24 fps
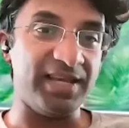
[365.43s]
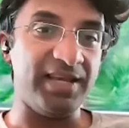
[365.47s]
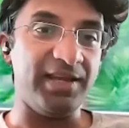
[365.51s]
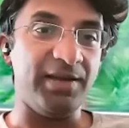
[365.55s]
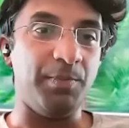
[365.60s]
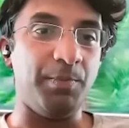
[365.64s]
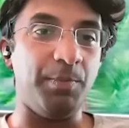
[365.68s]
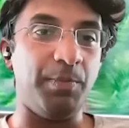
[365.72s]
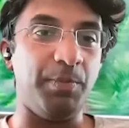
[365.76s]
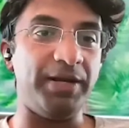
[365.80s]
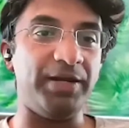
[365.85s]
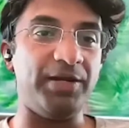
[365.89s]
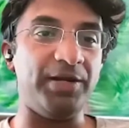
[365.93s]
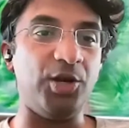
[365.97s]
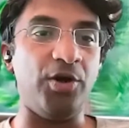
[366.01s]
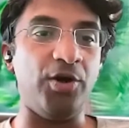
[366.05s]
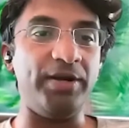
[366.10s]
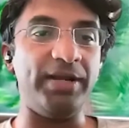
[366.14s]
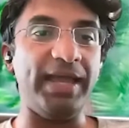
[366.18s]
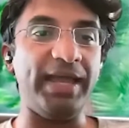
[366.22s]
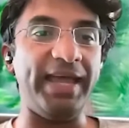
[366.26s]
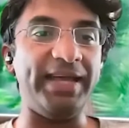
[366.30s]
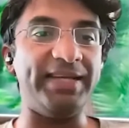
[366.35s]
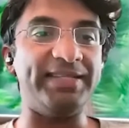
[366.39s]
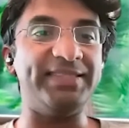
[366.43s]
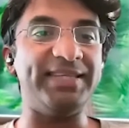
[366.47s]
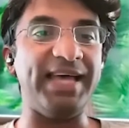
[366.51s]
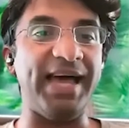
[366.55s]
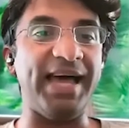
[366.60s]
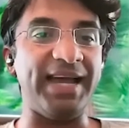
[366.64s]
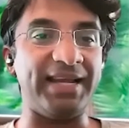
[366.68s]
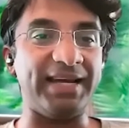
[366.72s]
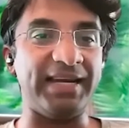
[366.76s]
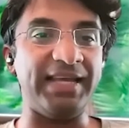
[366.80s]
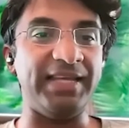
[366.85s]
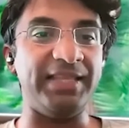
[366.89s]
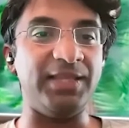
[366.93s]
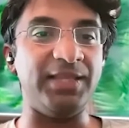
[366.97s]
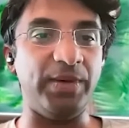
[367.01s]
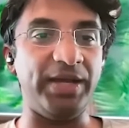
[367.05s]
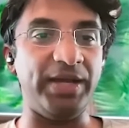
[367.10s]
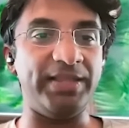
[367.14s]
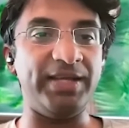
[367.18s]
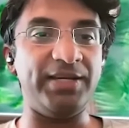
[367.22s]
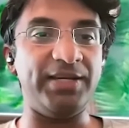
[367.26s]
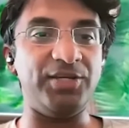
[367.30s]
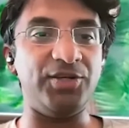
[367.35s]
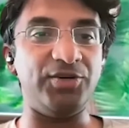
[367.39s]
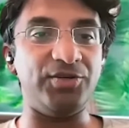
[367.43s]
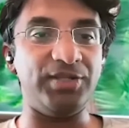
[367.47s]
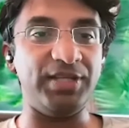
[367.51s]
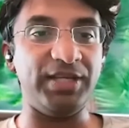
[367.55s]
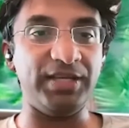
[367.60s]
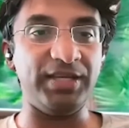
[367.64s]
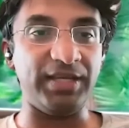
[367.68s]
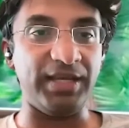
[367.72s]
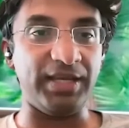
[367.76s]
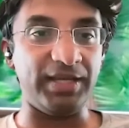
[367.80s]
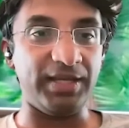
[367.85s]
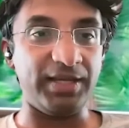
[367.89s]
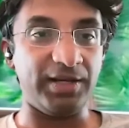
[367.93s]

but not exactly in the way that you're thinking.